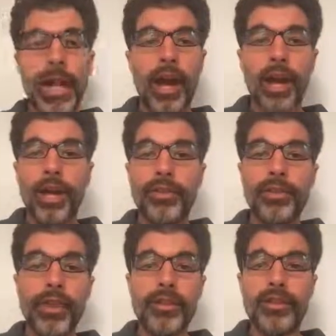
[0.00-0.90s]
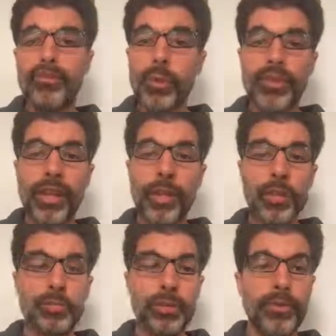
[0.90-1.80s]
And so that's the fourth thing I
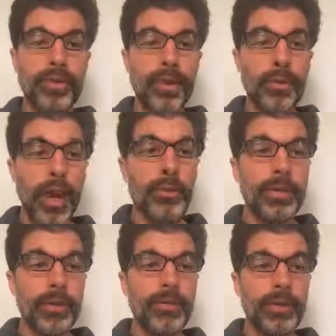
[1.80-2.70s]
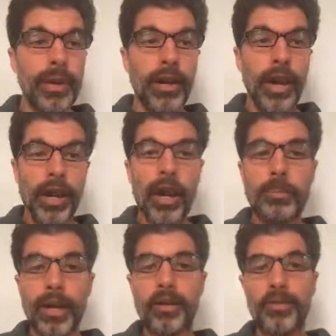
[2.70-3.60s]
would improve is I would give a
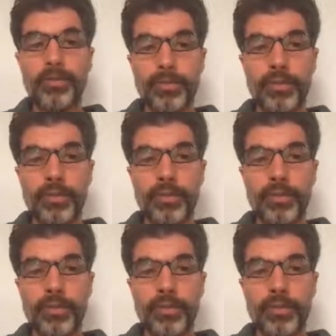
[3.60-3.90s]
comprehensive